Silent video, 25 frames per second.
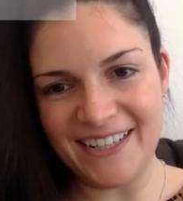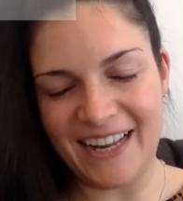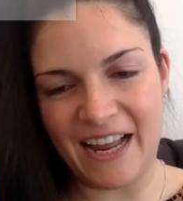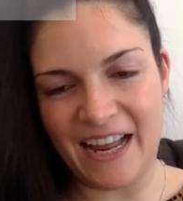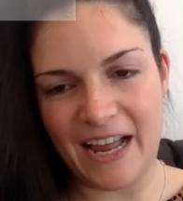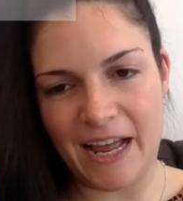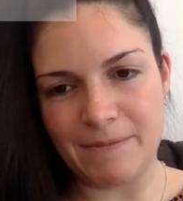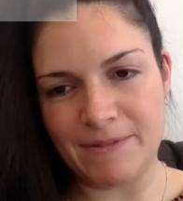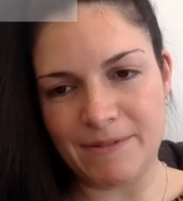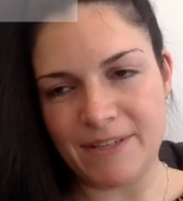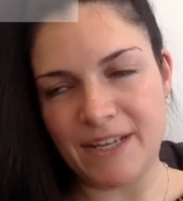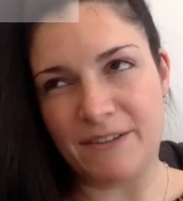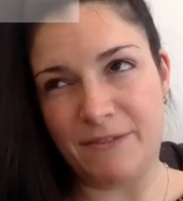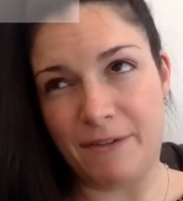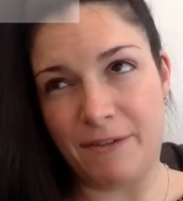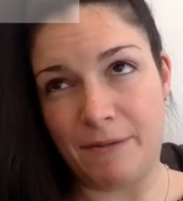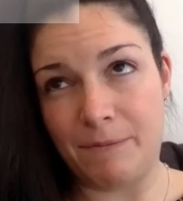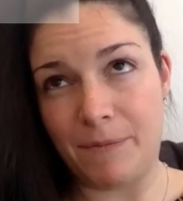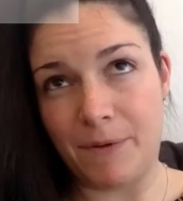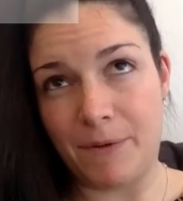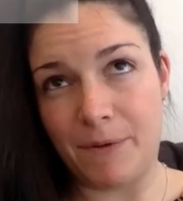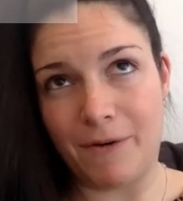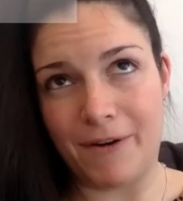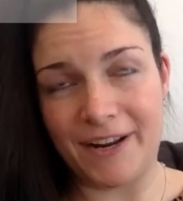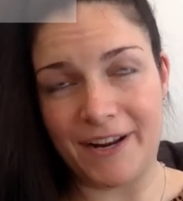I'm
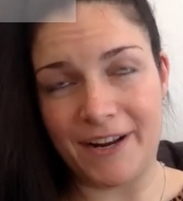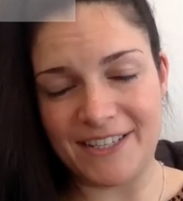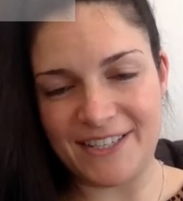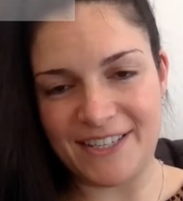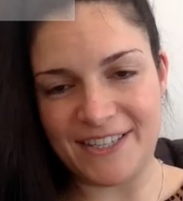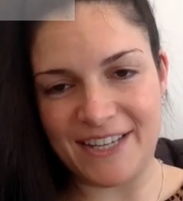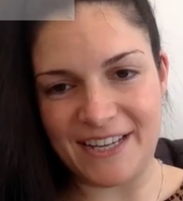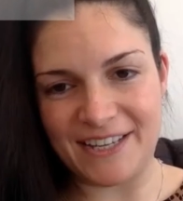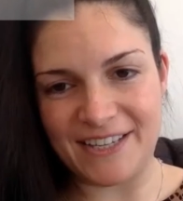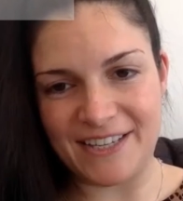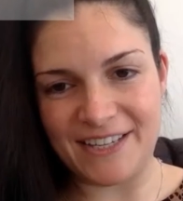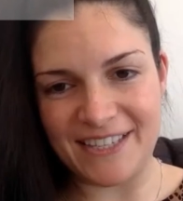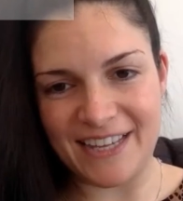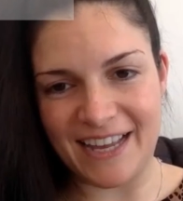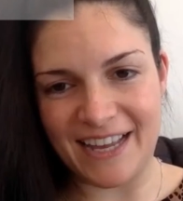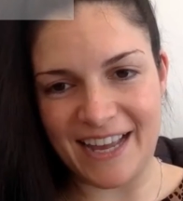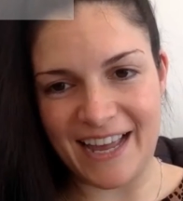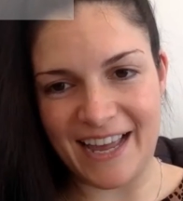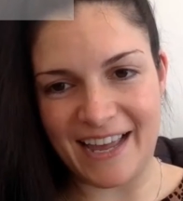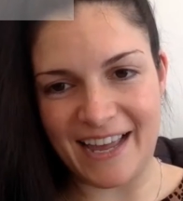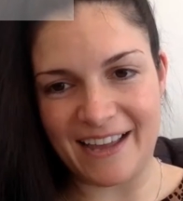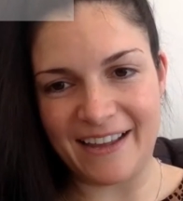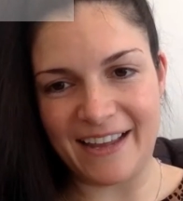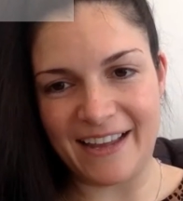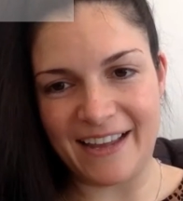self-employed since
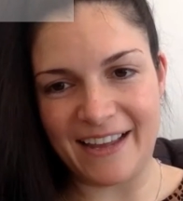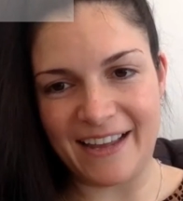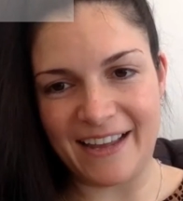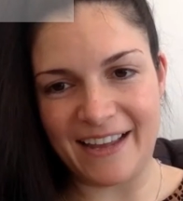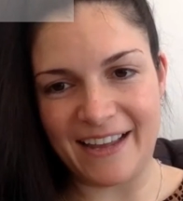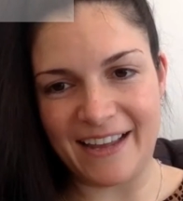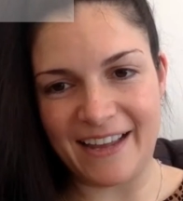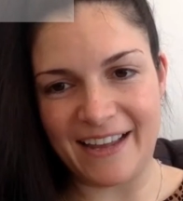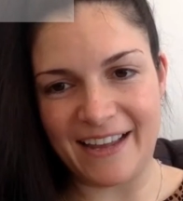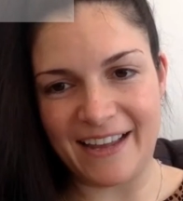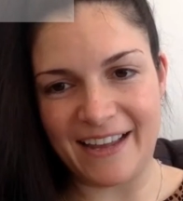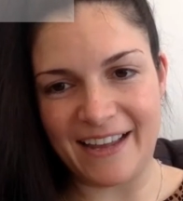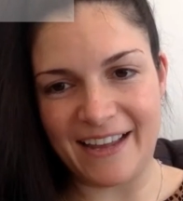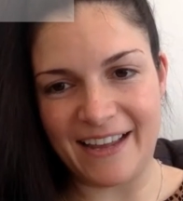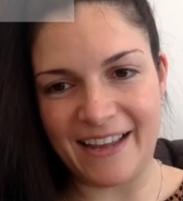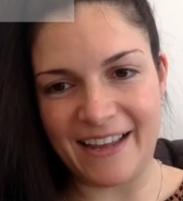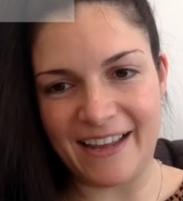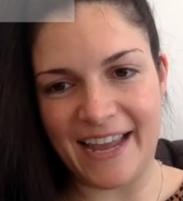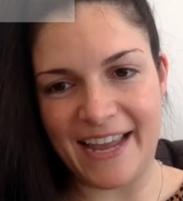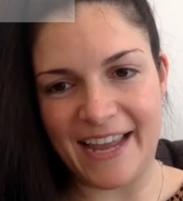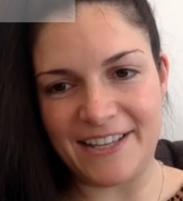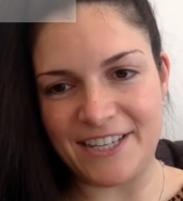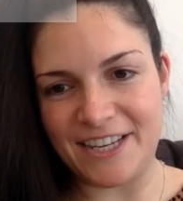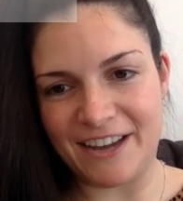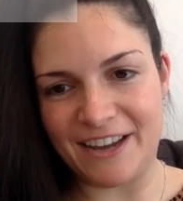8 years
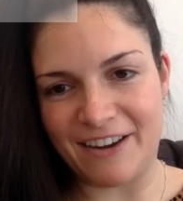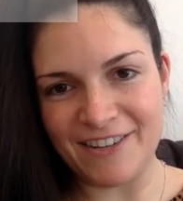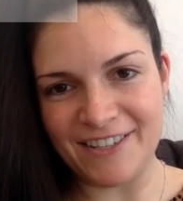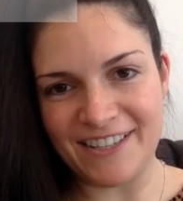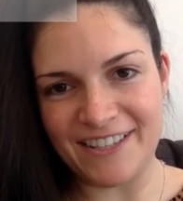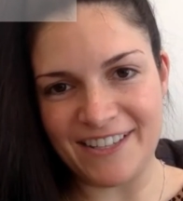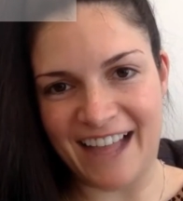now.